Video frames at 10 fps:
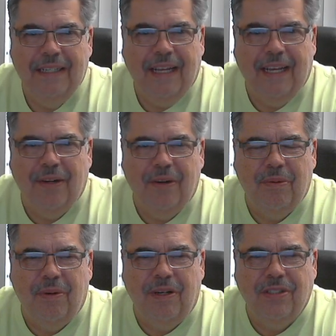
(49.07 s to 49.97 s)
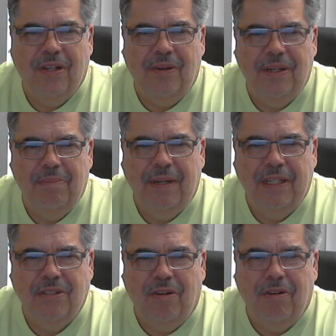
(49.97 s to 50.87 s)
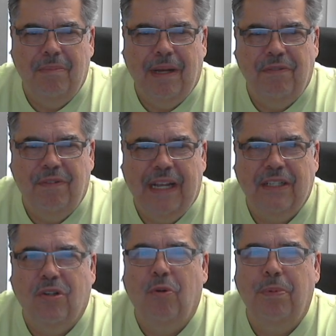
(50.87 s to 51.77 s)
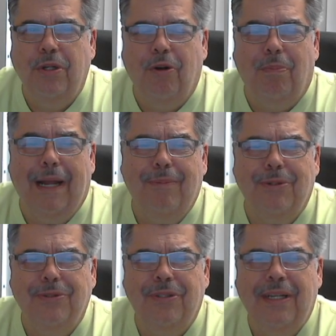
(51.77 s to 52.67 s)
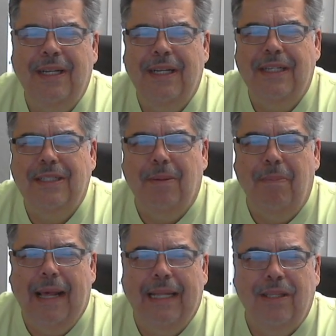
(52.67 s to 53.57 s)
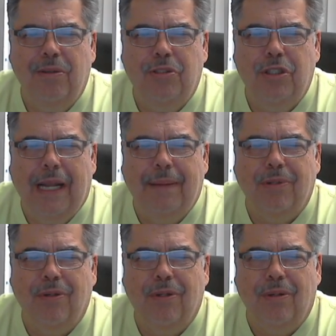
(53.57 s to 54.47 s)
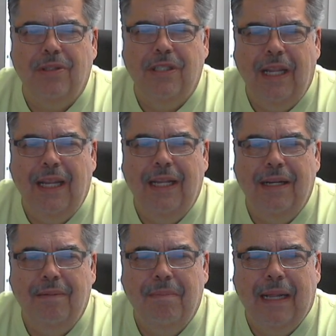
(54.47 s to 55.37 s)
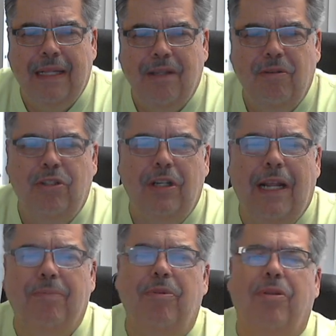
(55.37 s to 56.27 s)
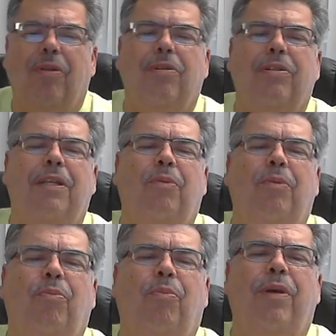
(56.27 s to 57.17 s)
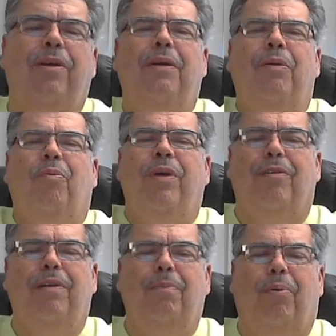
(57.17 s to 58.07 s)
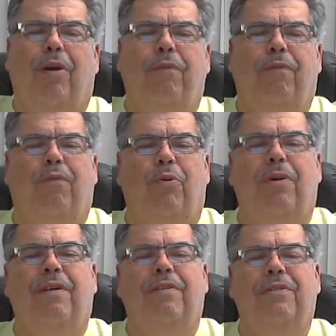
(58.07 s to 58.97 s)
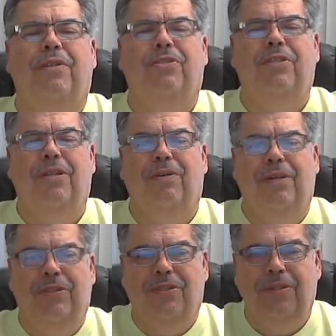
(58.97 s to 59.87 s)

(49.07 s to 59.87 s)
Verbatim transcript: I don't know where it's going, but it's going by fast. Open your Bibles to Matthew chapter 13. Matthew chapter 13. We are, we are in part four of the series